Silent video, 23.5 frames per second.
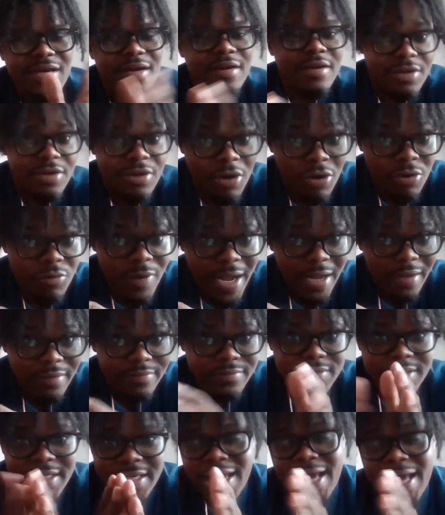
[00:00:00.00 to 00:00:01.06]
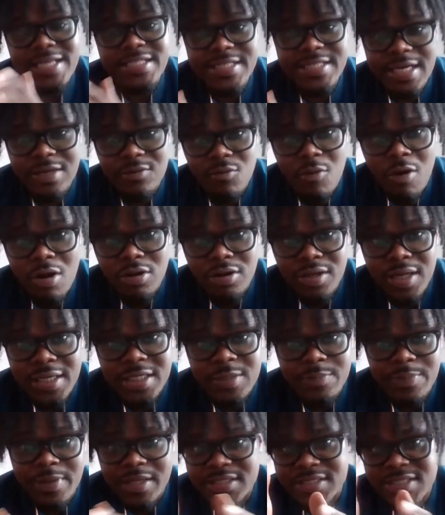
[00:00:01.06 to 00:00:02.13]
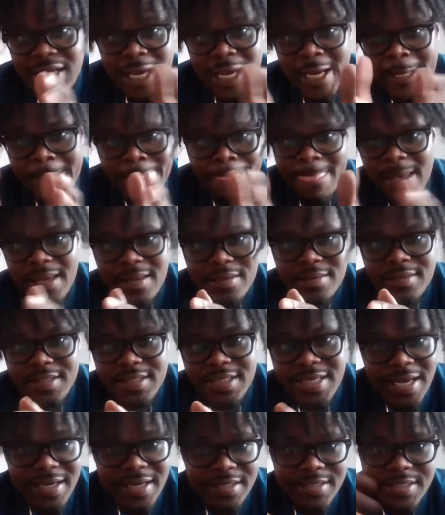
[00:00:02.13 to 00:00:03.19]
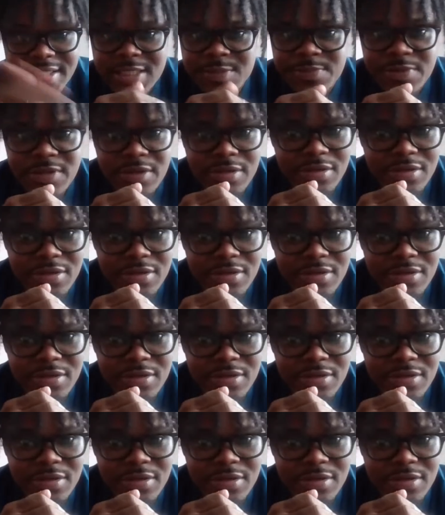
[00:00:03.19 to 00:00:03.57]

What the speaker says: on a go route. They actually had Waller lined up outside. He got Gillespie